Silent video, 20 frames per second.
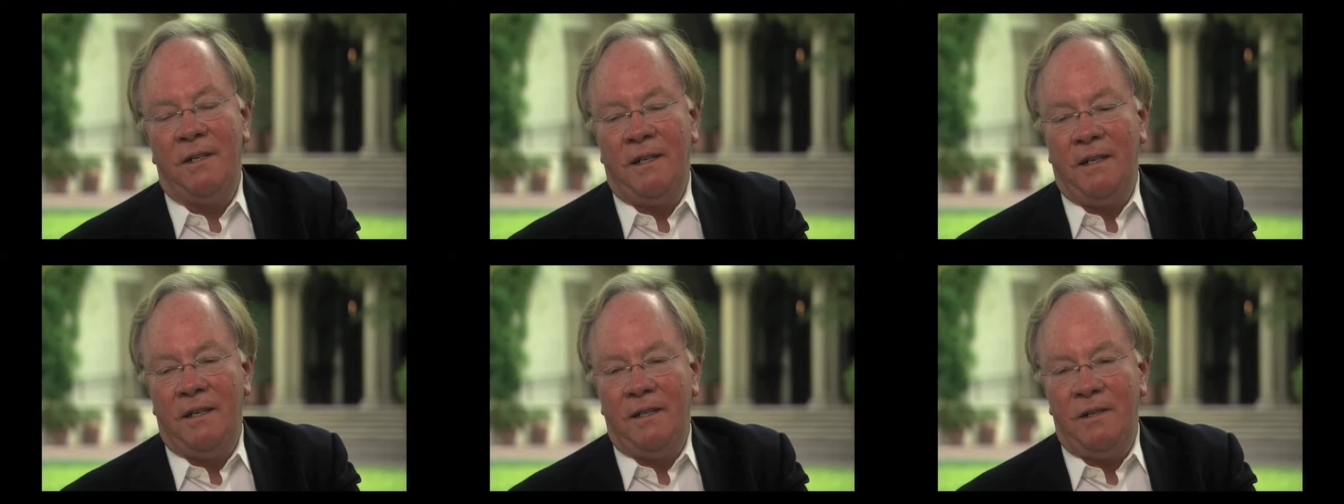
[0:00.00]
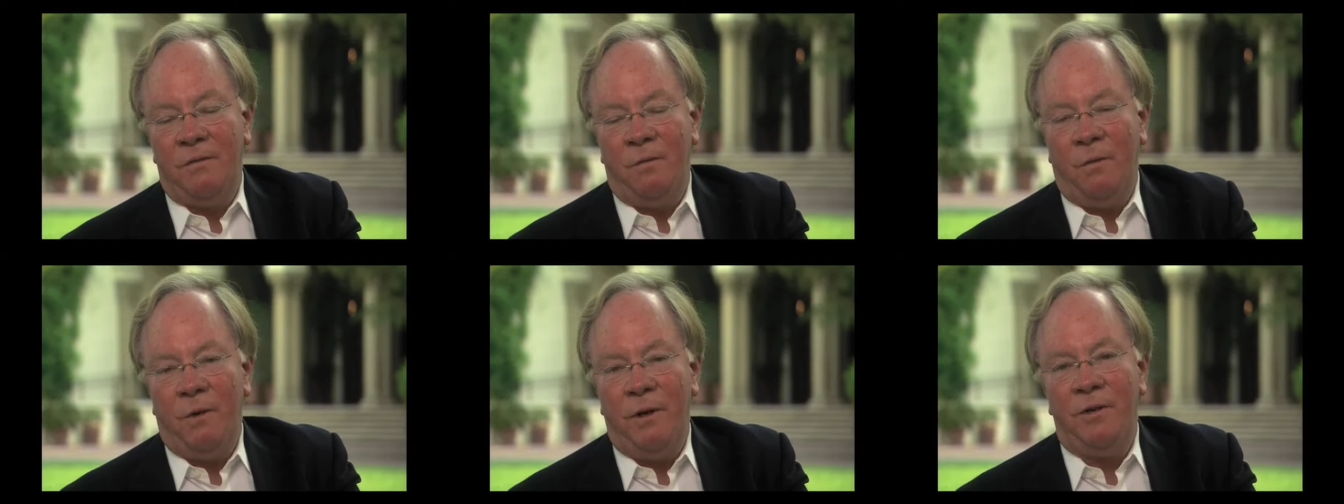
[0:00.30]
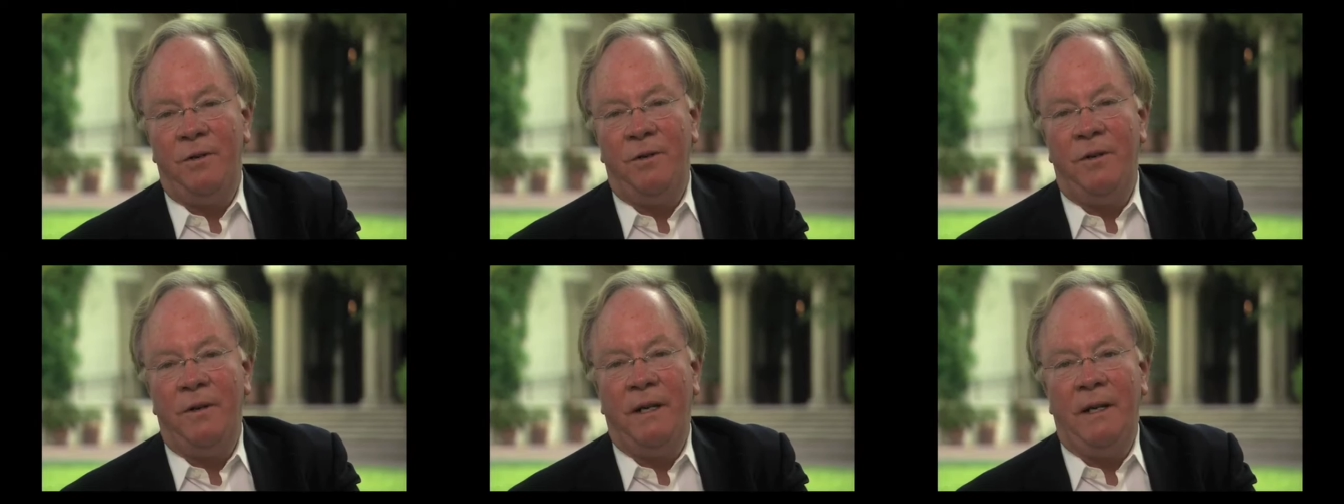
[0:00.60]
is
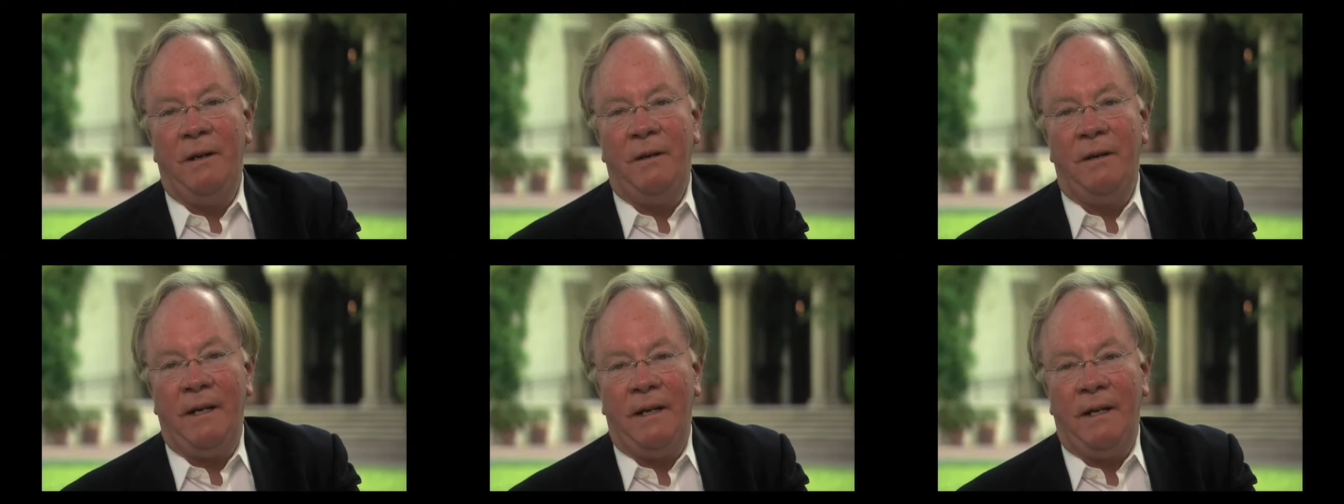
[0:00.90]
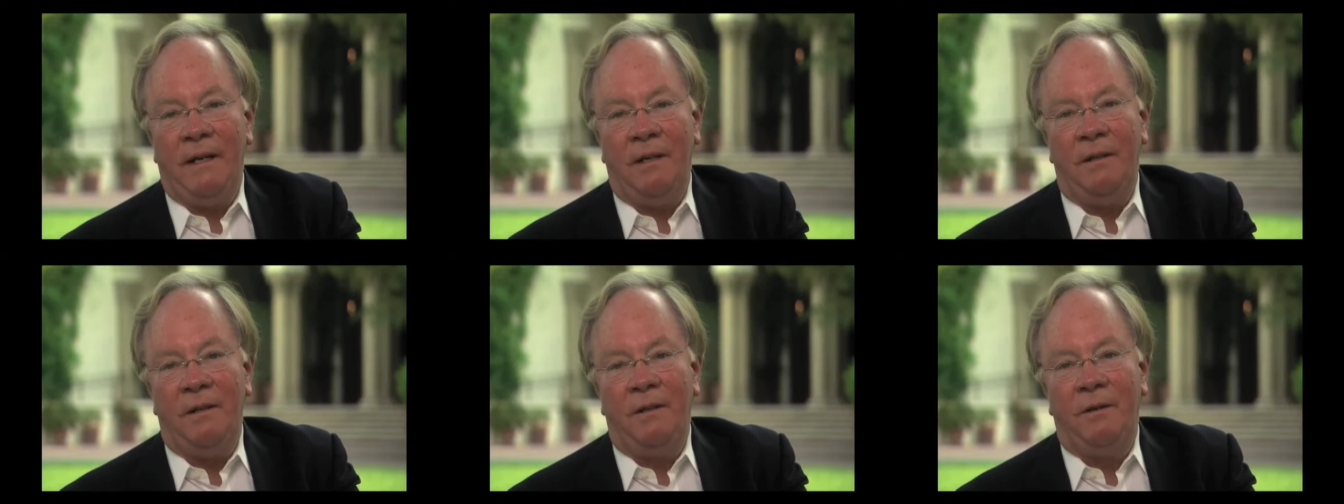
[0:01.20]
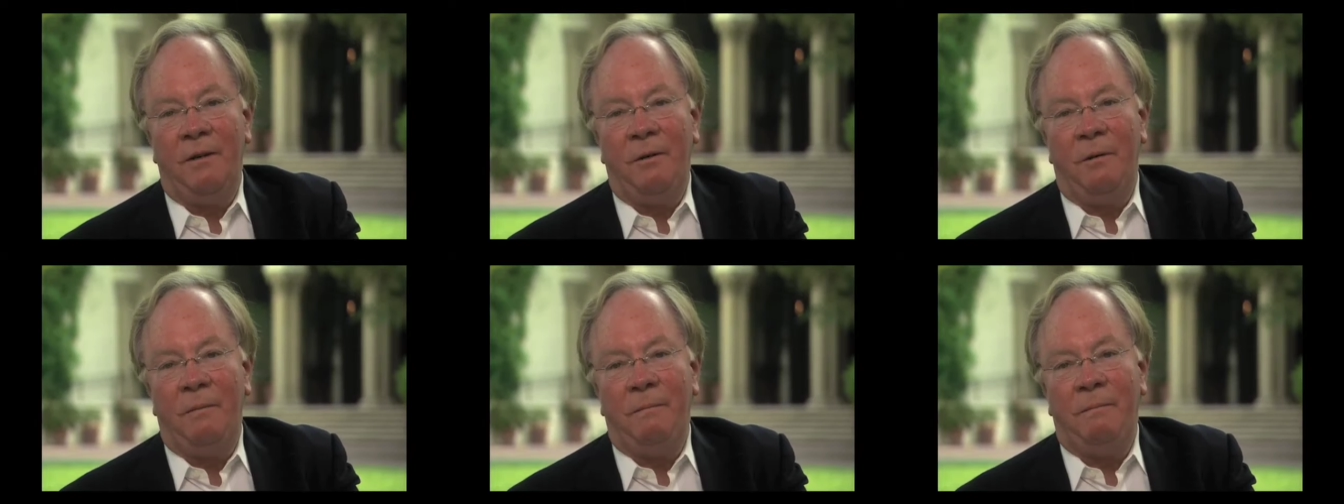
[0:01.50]
once you get down
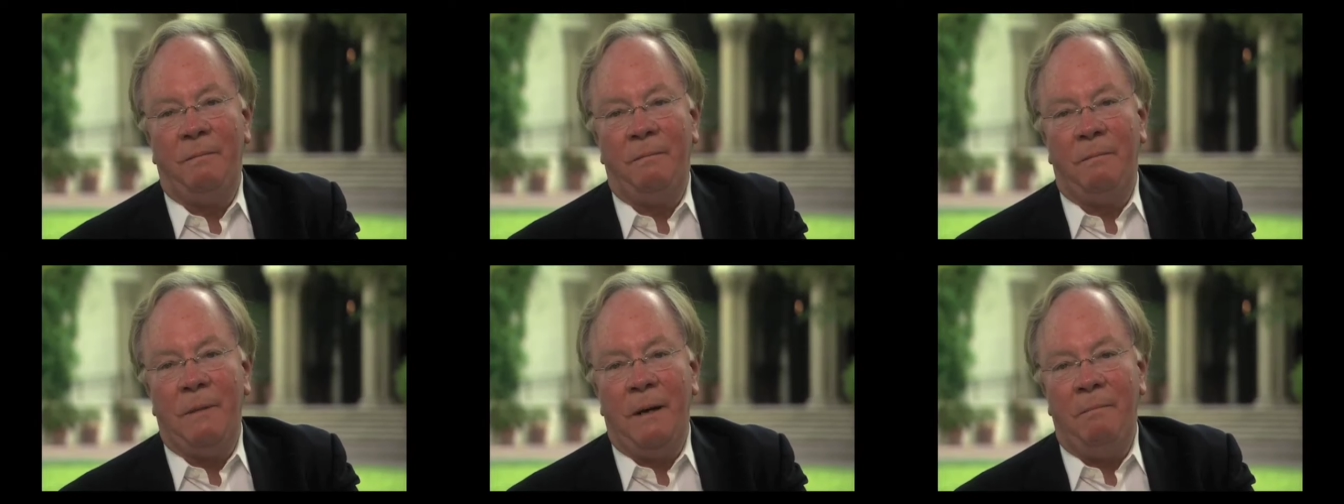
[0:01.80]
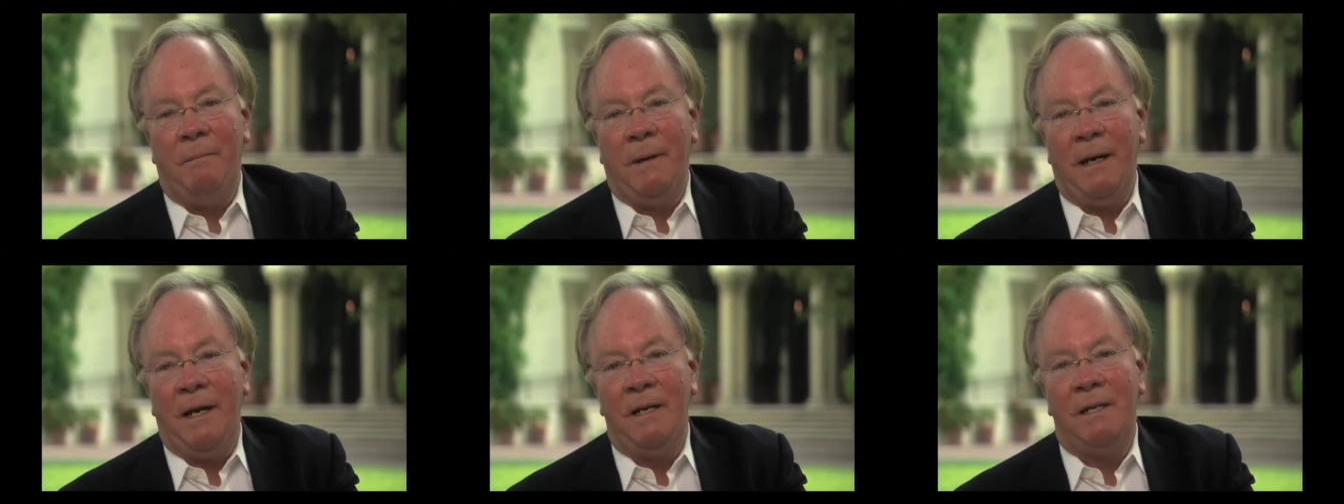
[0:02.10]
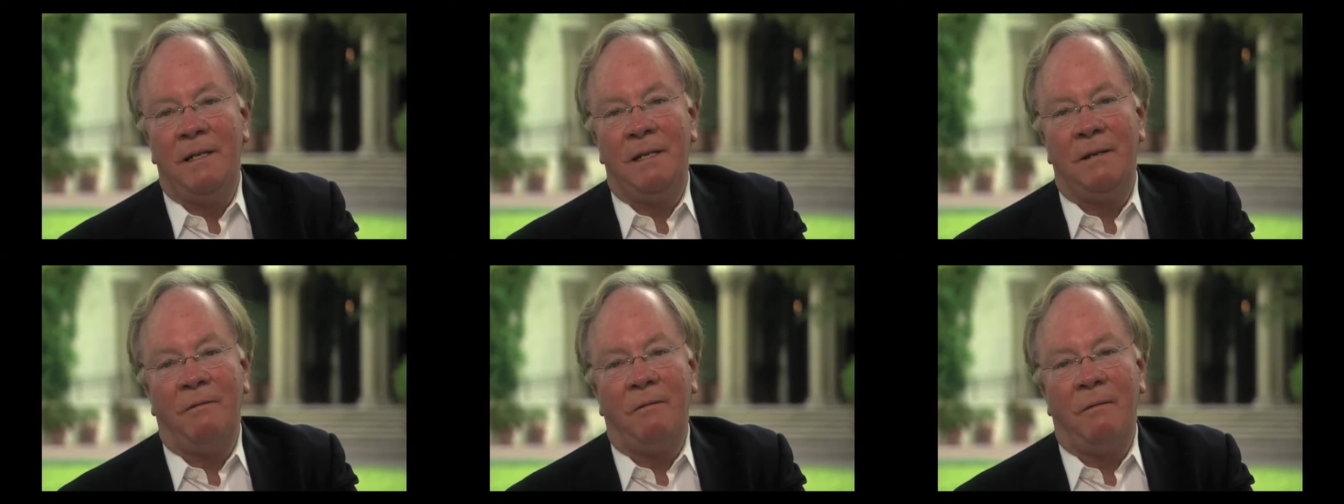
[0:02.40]
to a, a
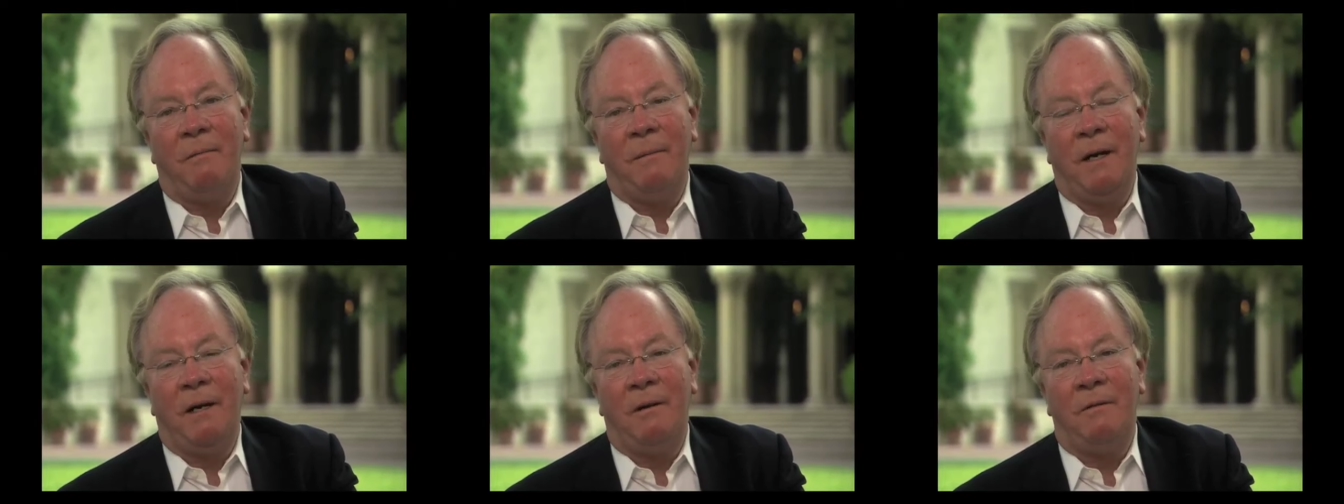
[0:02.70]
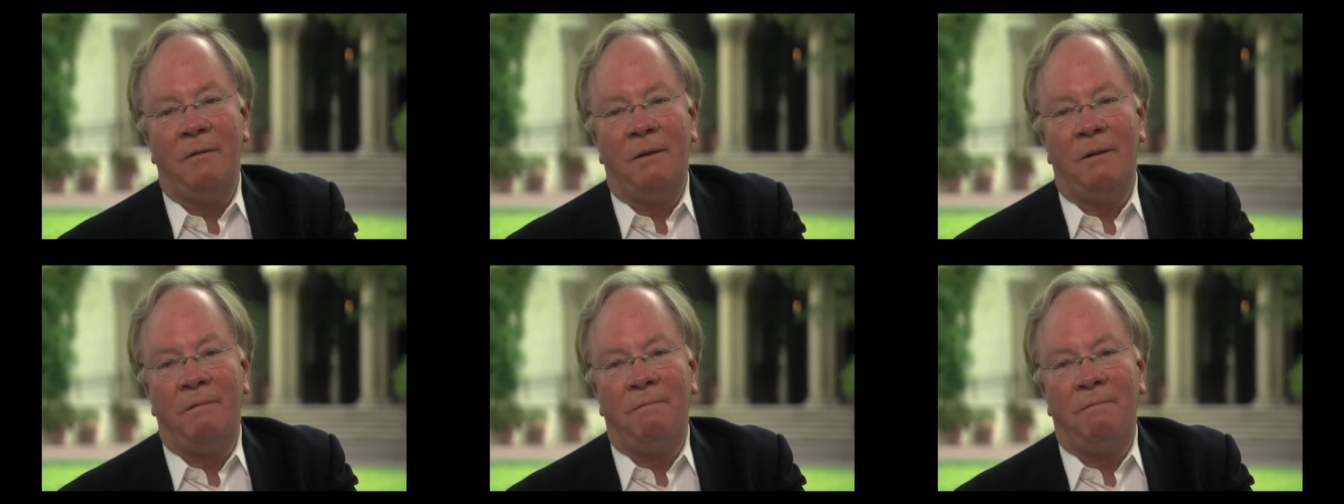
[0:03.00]
base of about